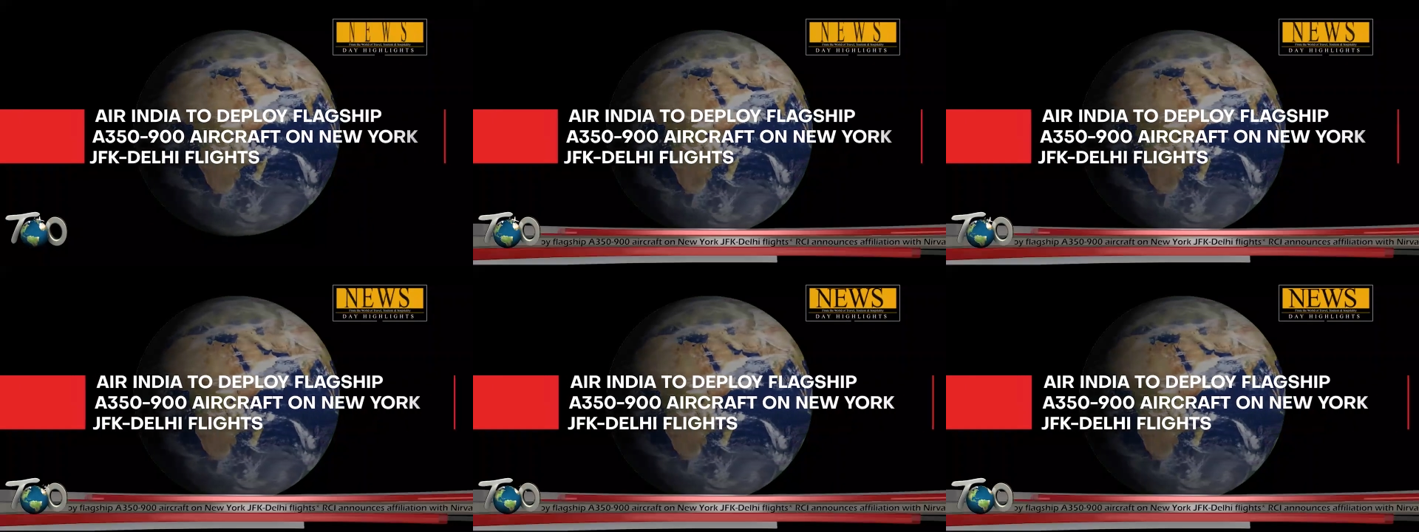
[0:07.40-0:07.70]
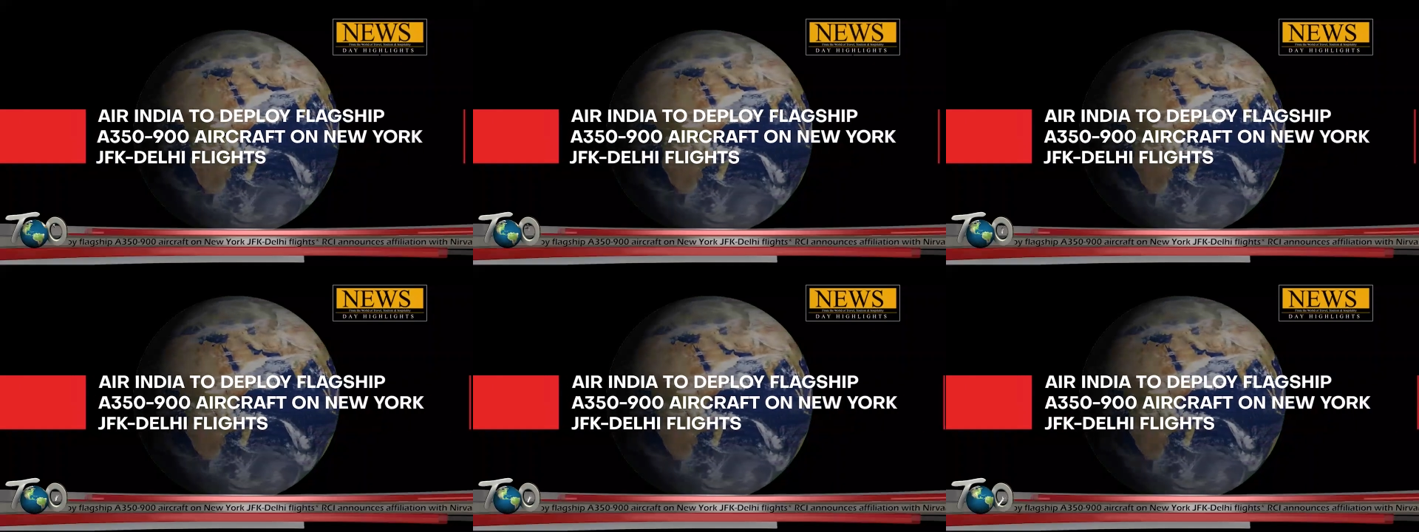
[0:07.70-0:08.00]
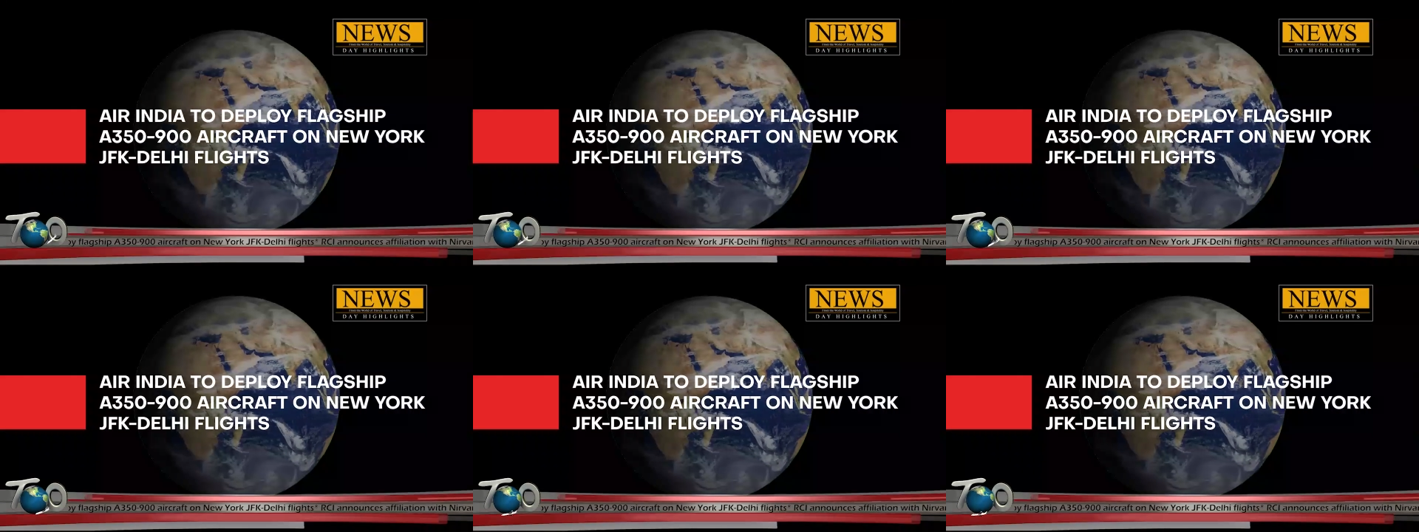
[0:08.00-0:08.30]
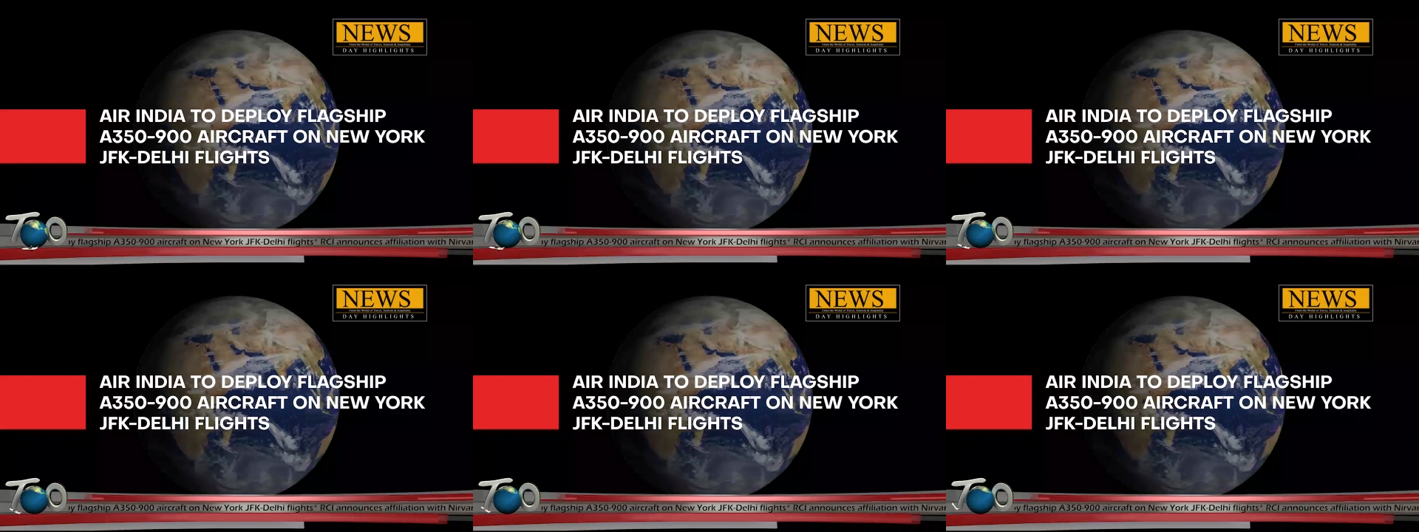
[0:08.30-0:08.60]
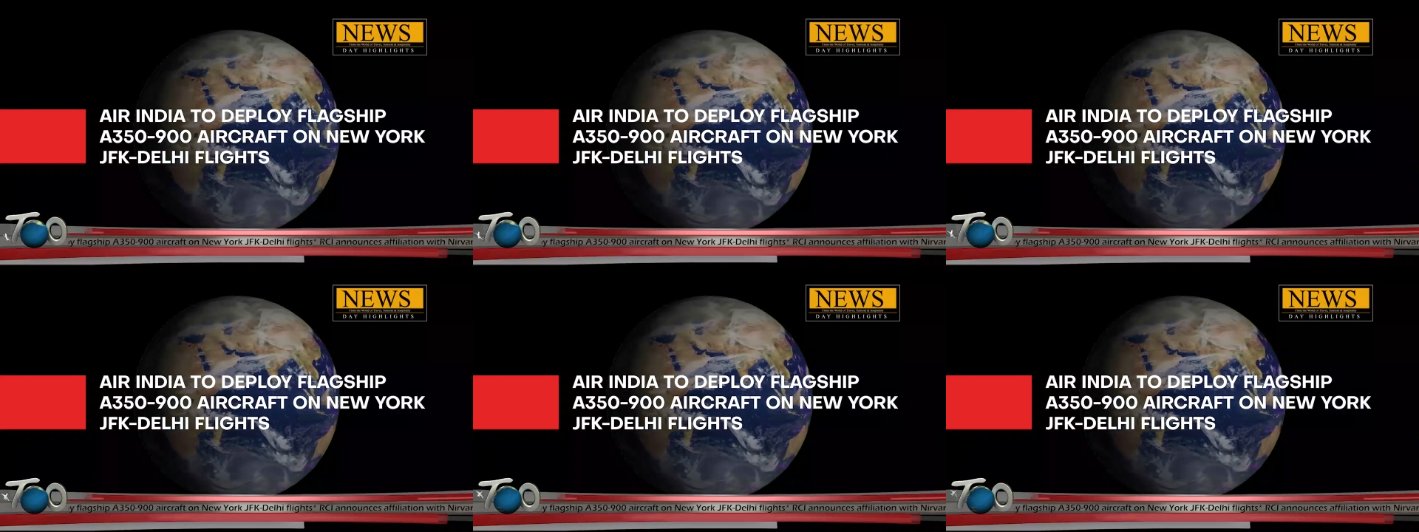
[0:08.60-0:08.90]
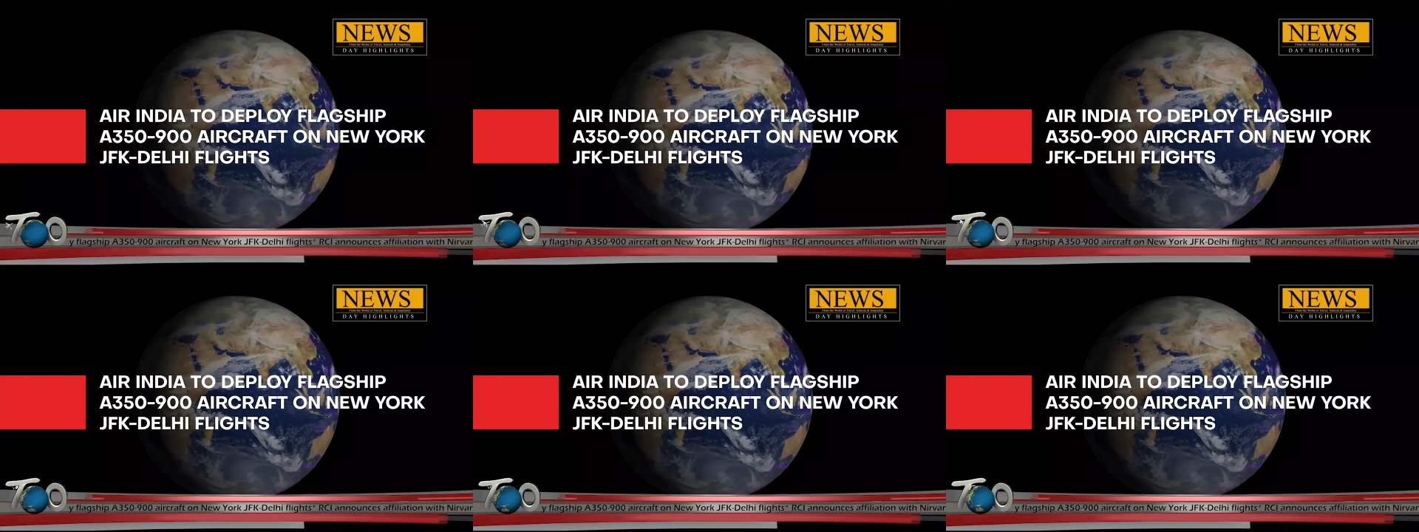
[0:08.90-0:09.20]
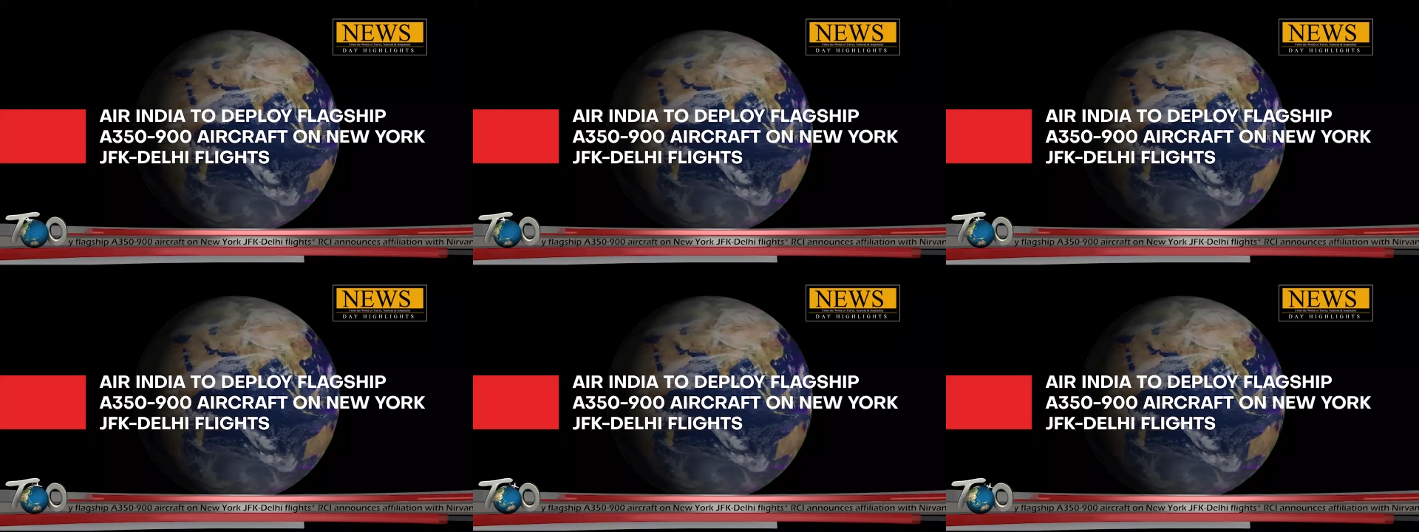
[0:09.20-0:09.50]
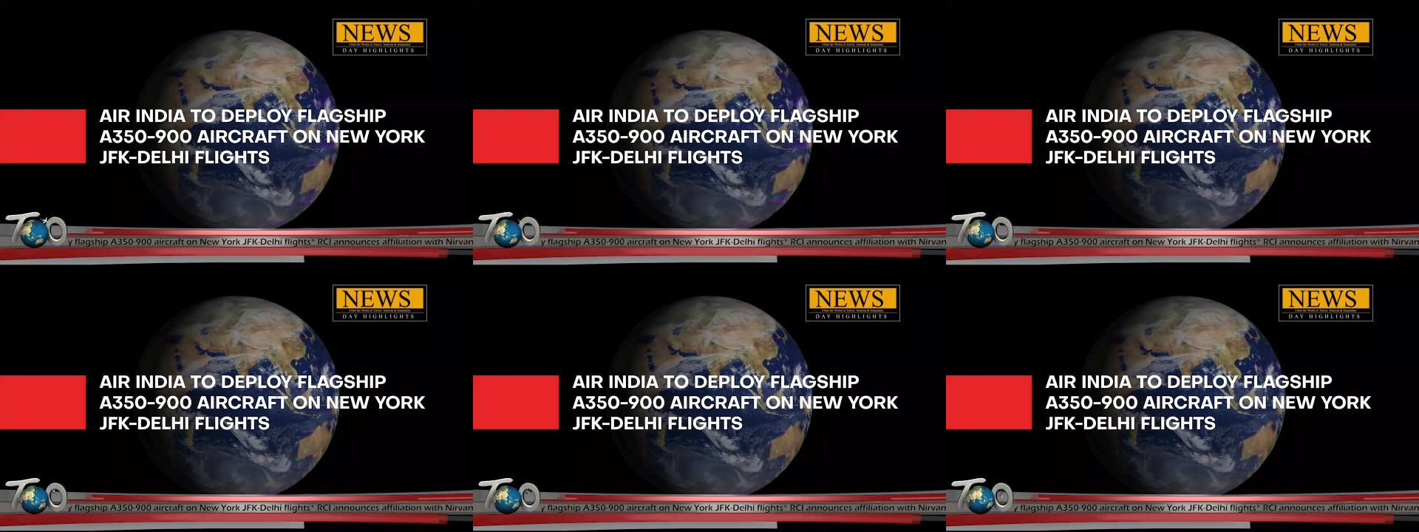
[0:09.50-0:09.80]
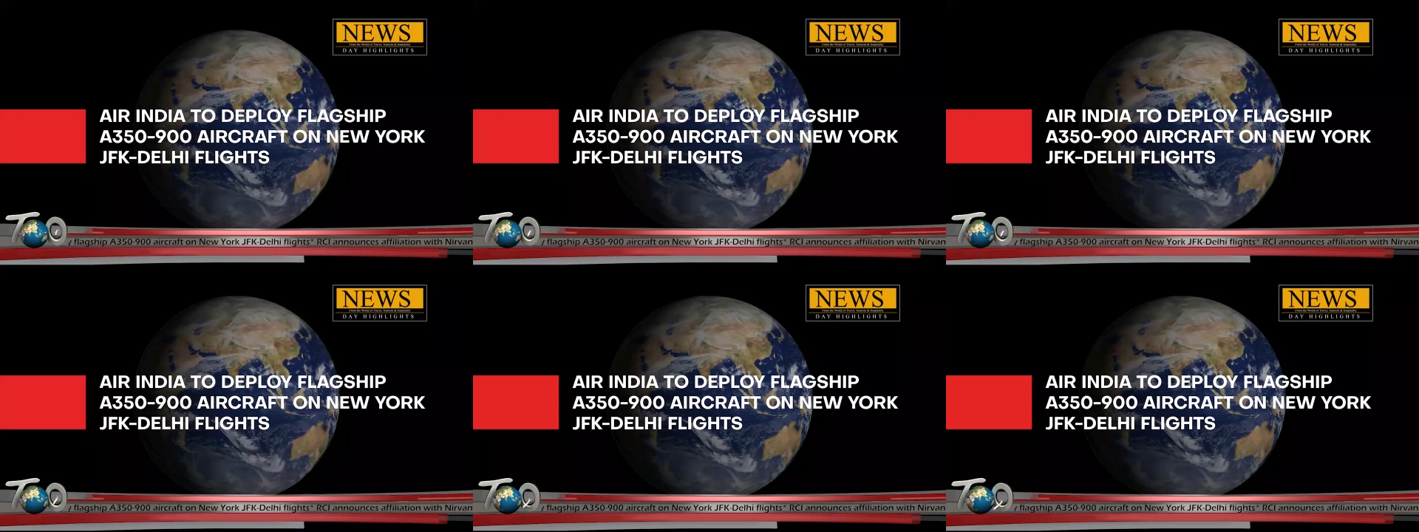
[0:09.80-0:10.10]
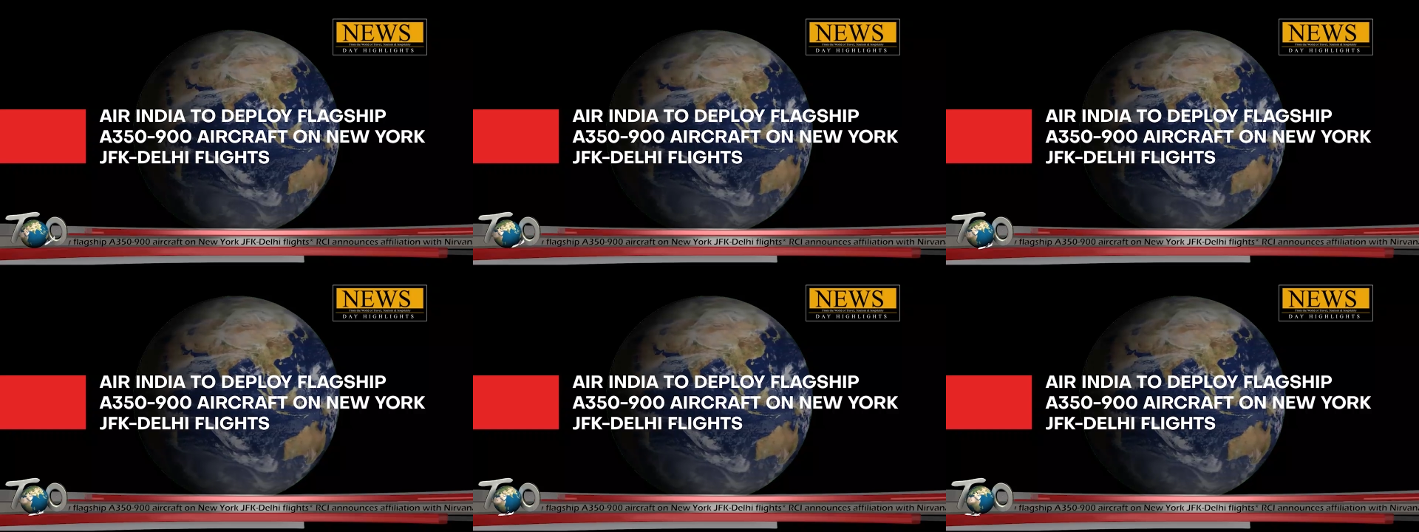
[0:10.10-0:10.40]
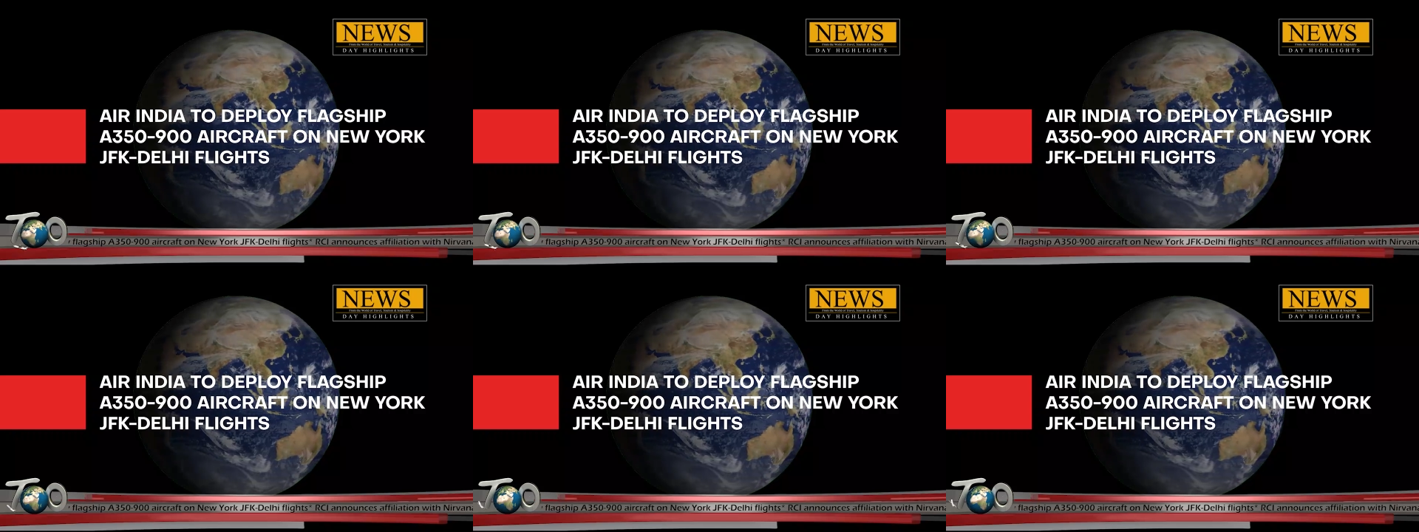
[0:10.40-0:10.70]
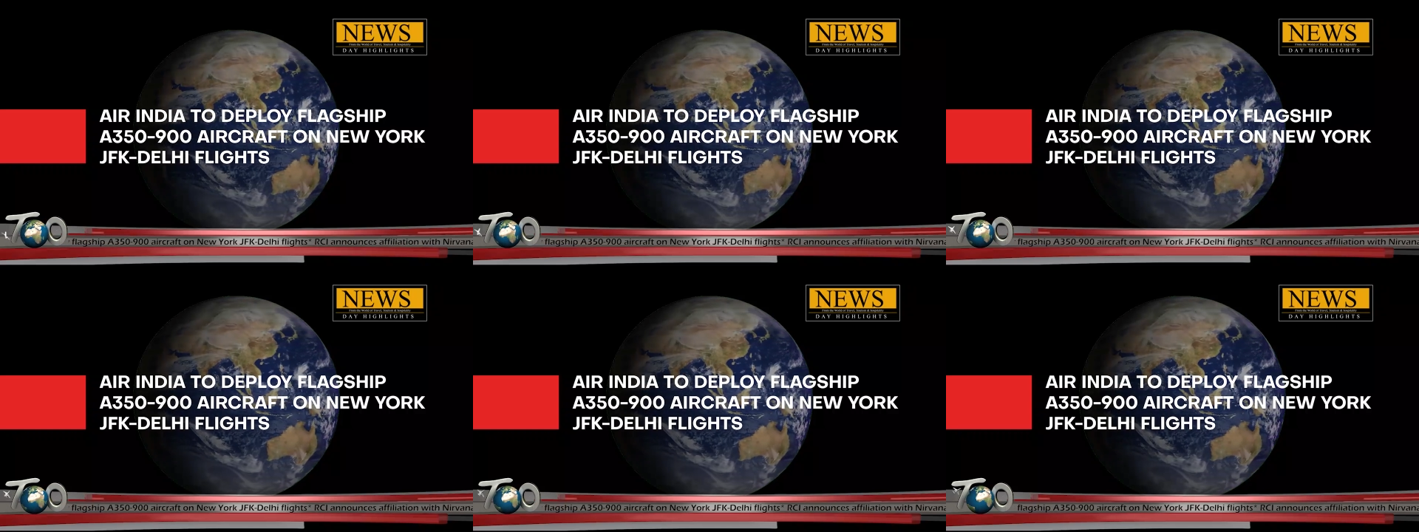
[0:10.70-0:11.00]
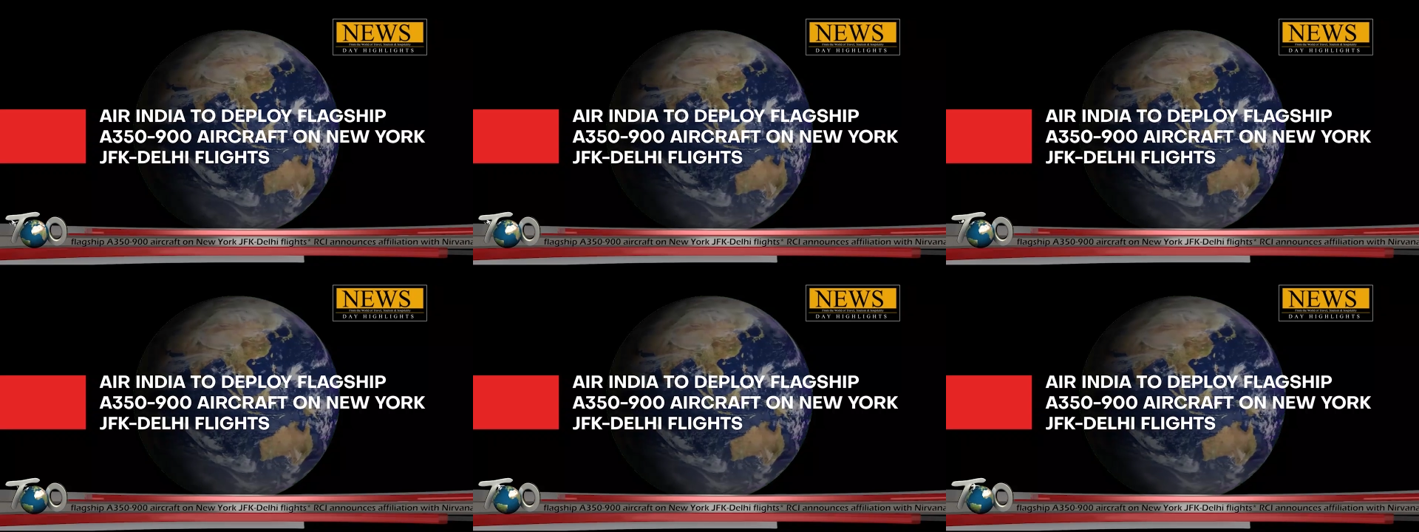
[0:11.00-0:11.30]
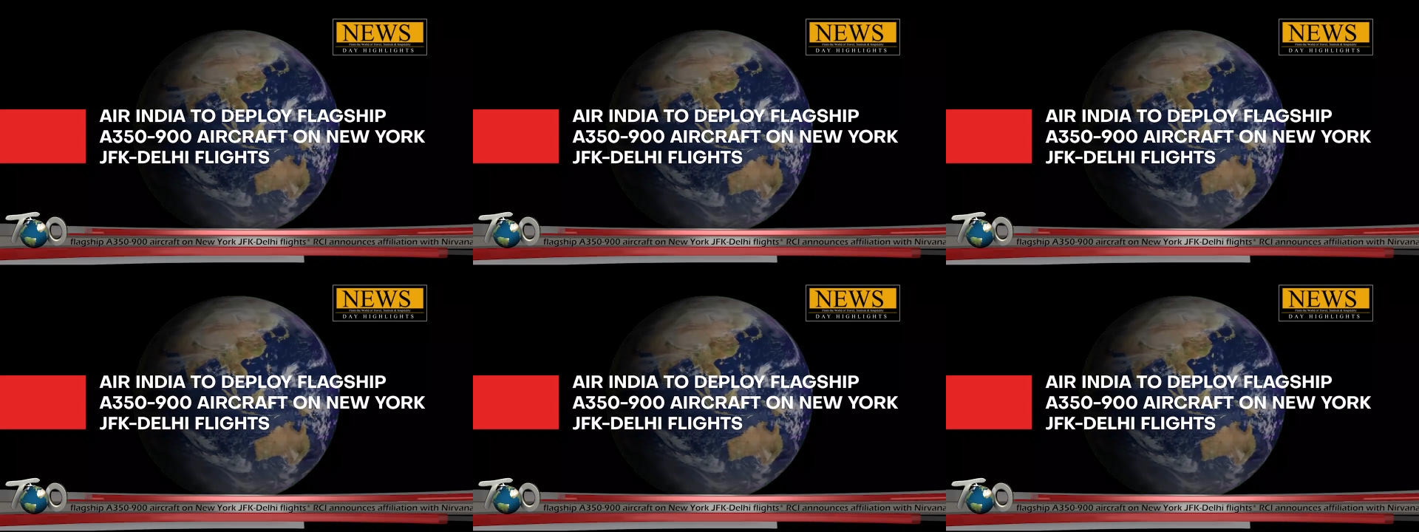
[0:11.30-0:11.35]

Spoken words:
No face is visible, so there are no lips to read.